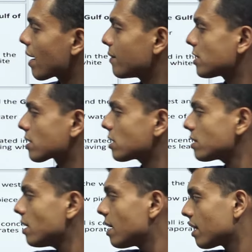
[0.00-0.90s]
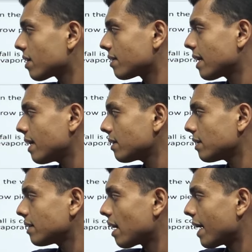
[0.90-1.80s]
have discussed that
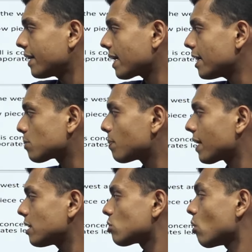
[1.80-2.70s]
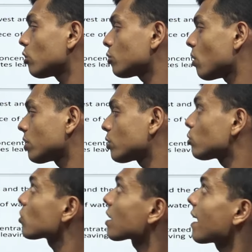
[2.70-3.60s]
the high tides bring in salt water
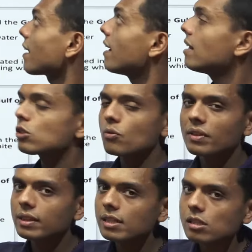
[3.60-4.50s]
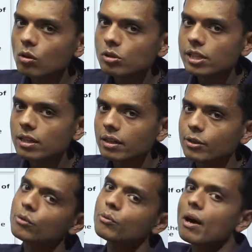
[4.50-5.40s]
to run. So with this logic,
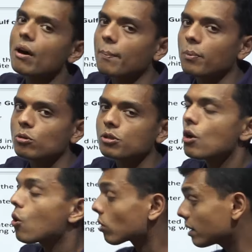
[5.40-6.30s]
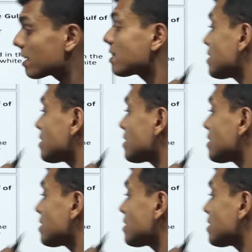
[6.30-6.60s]
you could have approached. Or there is